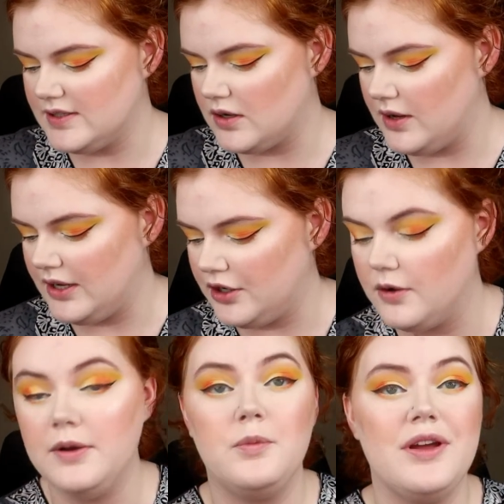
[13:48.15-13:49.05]
let's go ahead and
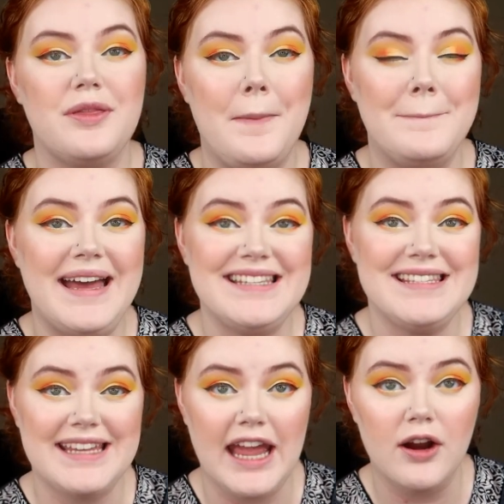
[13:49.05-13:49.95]
go in with
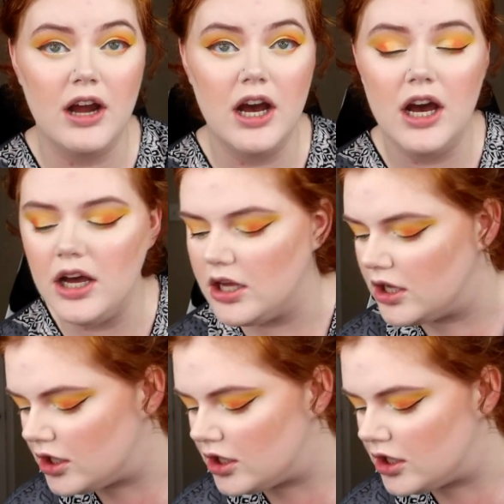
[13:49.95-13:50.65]
mascara.